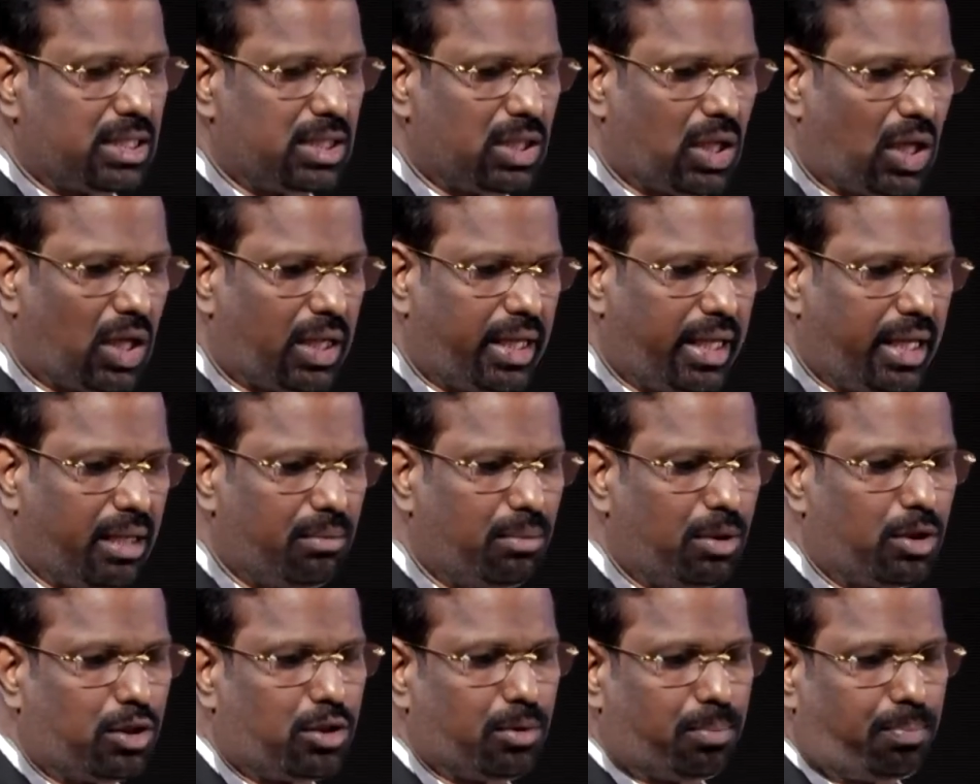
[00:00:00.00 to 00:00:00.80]
not
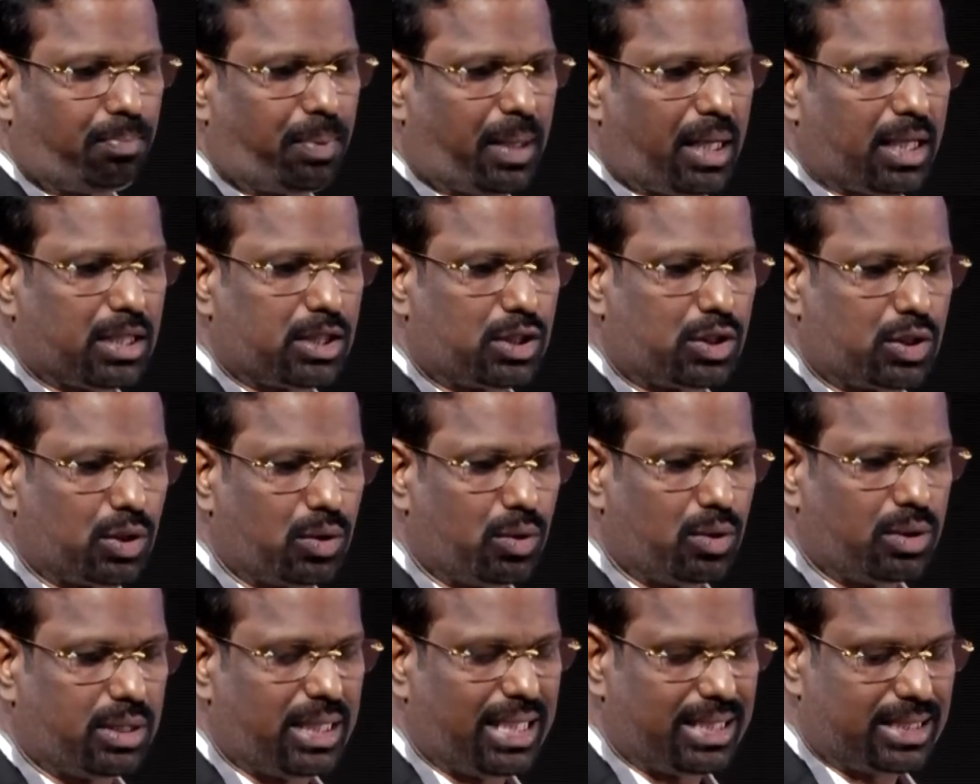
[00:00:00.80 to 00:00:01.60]
able to pass
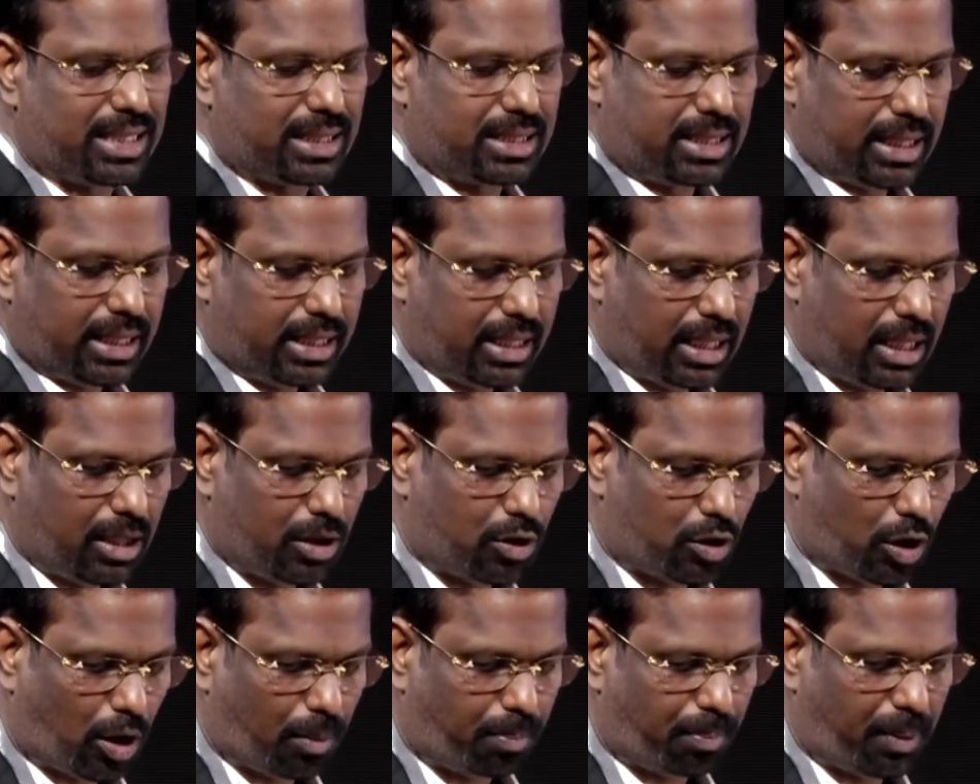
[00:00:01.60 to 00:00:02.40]
through. There's a signal
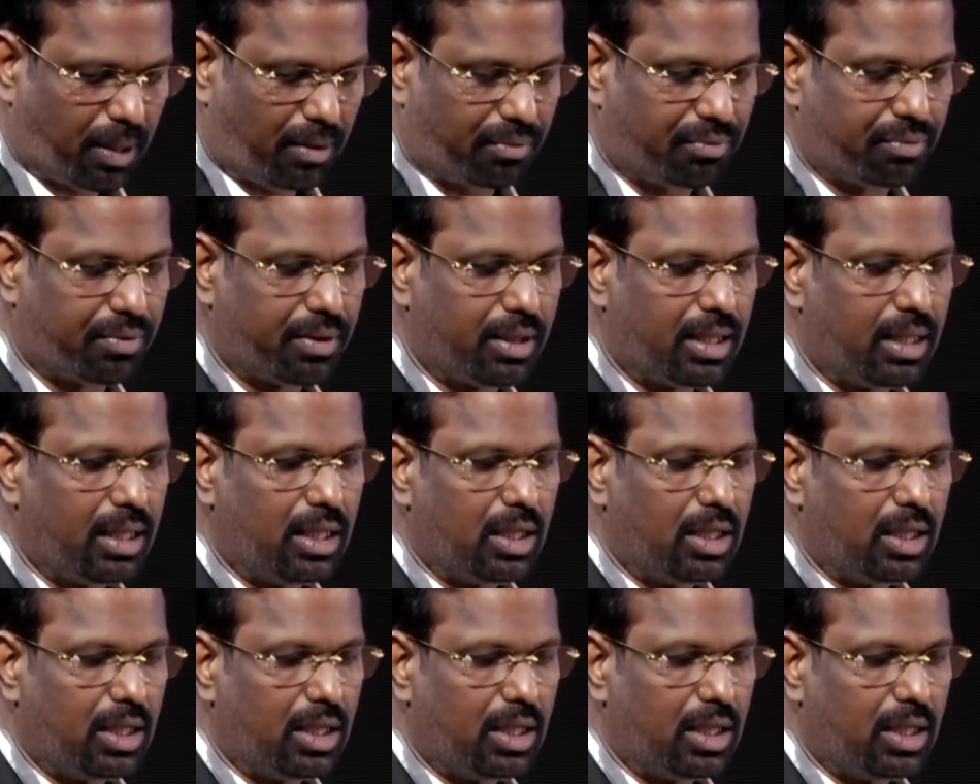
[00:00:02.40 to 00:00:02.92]
drop off.